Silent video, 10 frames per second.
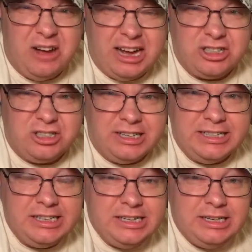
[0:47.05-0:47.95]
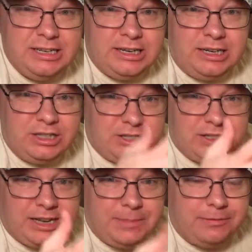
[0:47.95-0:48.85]
actually, just
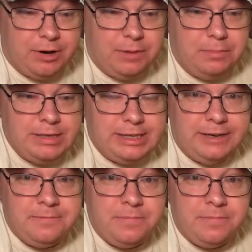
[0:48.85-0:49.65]
because I've been very busy.